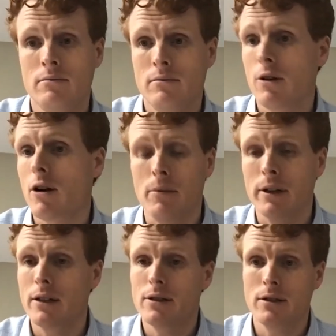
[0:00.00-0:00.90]
their
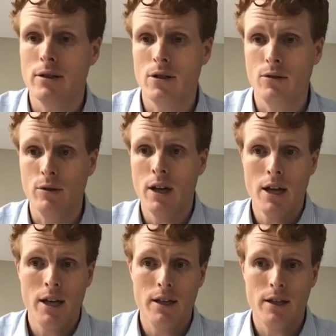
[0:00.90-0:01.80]
obligations. And so
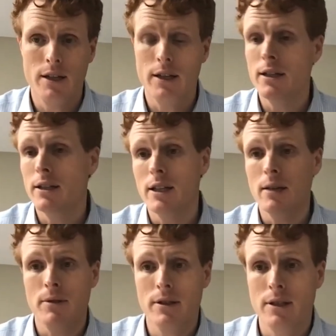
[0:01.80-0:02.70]
you need to
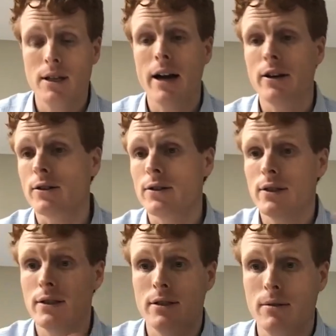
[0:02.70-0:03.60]
keep this entire
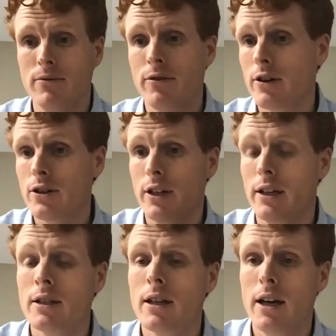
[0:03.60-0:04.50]
system
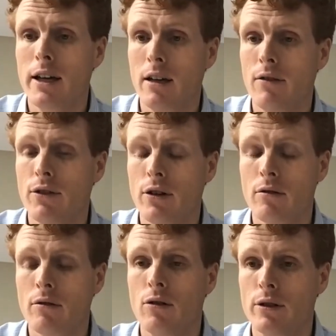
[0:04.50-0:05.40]
functioning. And if
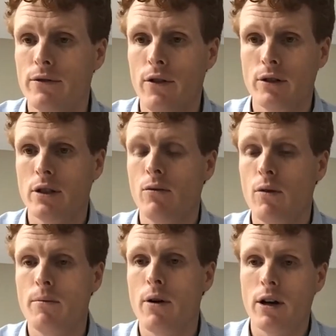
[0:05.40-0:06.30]
you're only focused on
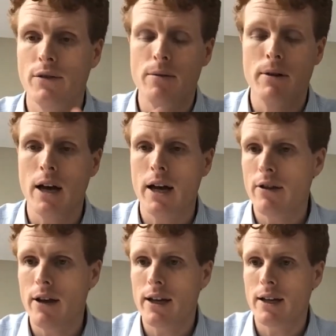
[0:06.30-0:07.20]
one part of it, but not
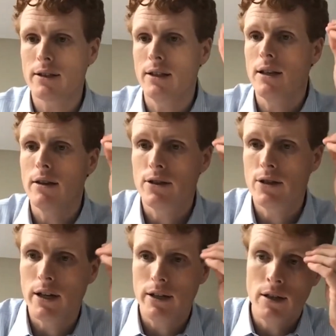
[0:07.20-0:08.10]
how that cascades down the
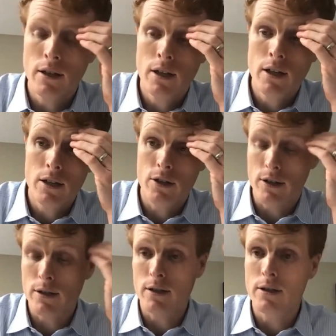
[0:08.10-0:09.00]
chain, you're
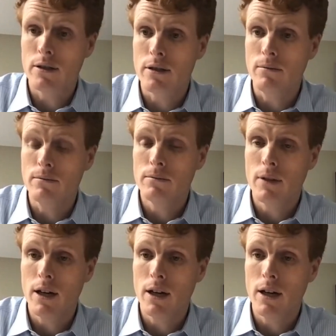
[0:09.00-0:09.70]
going to see the system,